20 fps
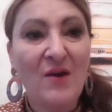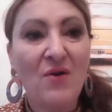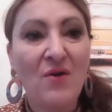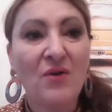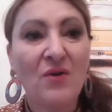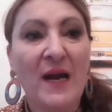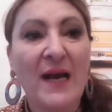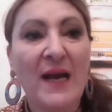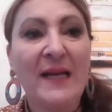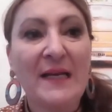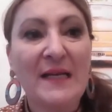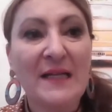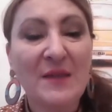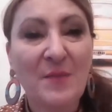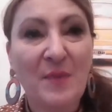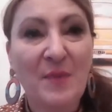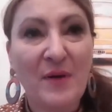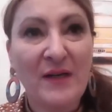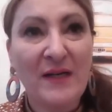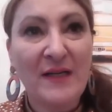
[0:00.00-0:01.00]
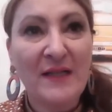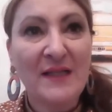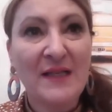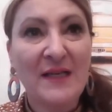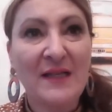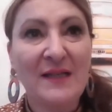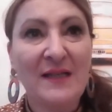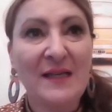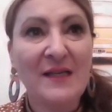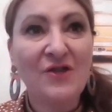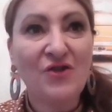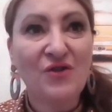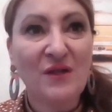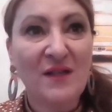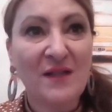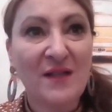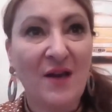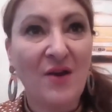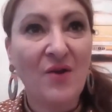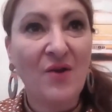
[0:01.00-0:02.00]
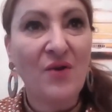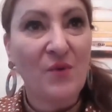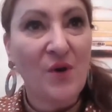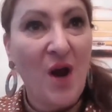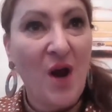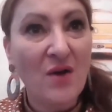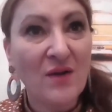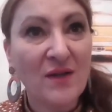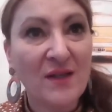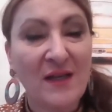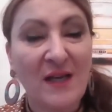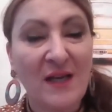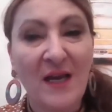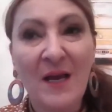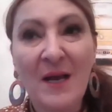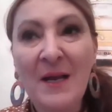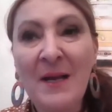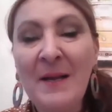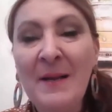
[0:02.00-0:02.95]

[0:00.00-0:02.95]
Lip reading: or an experience, an interest and curiosity